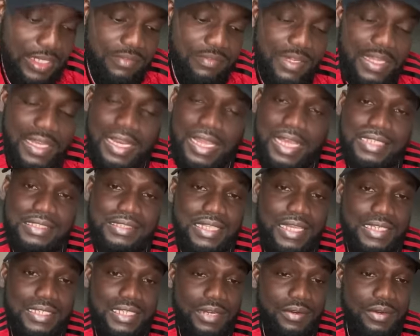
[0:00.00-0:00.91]
For last
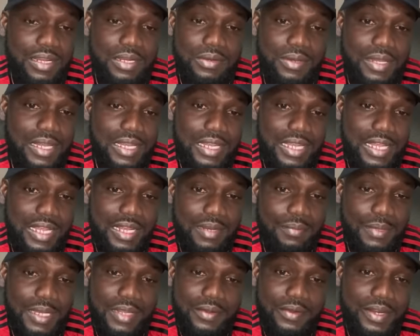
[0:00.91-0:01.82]
night, Erroll won't
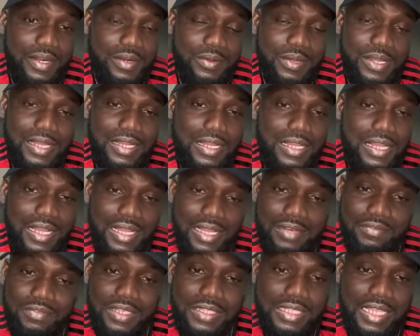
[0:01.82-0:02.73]
call me. Erroll won't
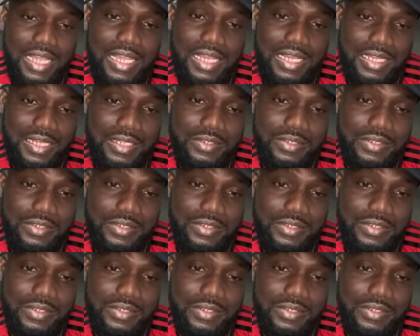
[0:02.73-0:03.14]
call for talk.